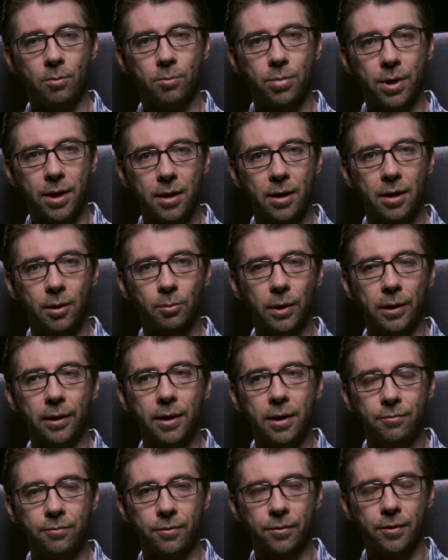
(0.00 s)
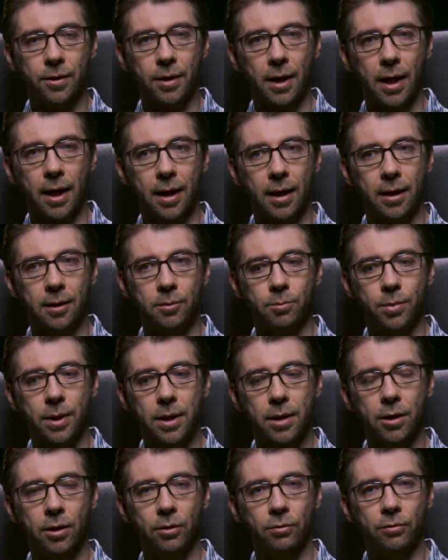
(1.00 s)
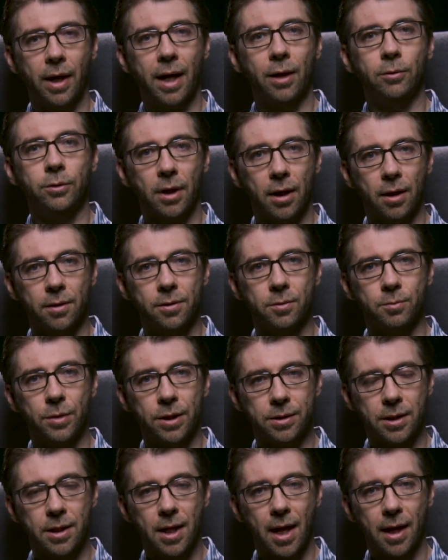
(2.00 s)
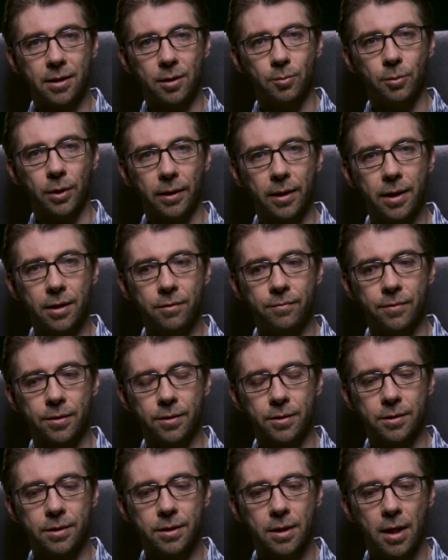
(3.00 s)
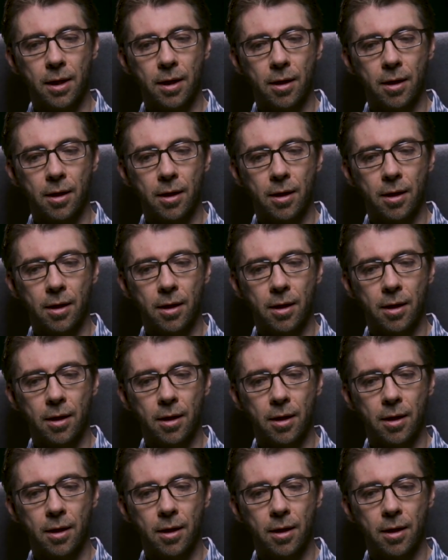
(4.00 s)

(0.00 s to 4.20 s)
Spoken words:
being a believer and being around other Messianic believers